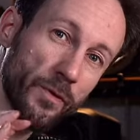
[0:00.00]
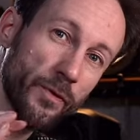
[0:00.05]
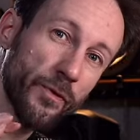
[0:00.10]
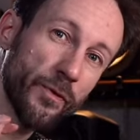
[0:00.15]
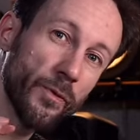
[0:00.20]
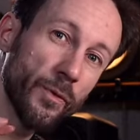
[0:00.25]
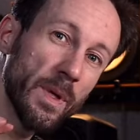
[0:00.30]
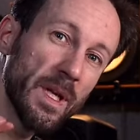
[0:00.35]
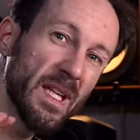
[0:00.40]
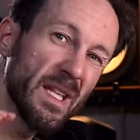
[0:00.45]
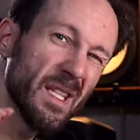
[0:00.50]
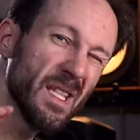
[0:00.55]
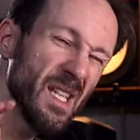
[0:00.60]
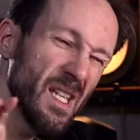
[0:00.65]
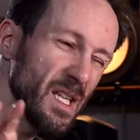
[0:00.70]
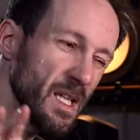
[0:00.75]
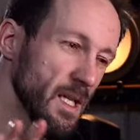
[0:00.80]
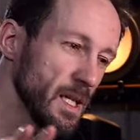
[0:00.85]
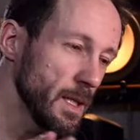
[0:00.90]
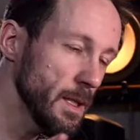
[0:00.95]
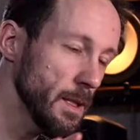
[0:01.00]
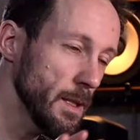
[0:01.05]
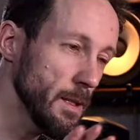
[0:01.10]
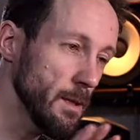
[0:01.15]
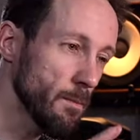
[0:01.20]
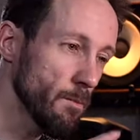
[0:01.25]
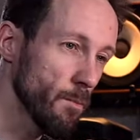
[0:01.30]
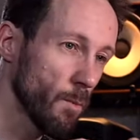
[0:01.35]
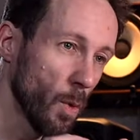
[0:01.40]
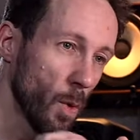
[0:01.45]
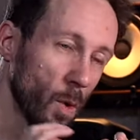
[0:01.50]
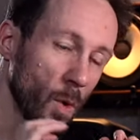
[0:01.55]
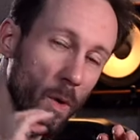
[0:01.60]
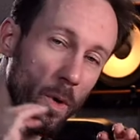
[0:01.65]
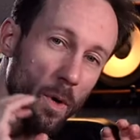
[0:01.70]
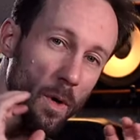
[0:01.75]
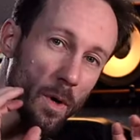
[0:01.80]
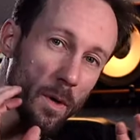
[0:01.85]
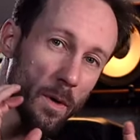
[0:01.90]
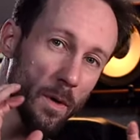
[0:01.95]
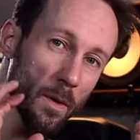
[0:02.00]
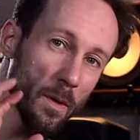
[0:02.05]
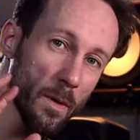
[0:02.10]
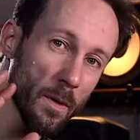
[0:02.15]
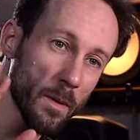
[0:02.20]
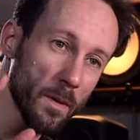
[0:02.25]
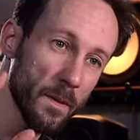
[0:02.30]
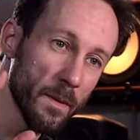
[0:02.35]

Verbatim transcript: 3D, more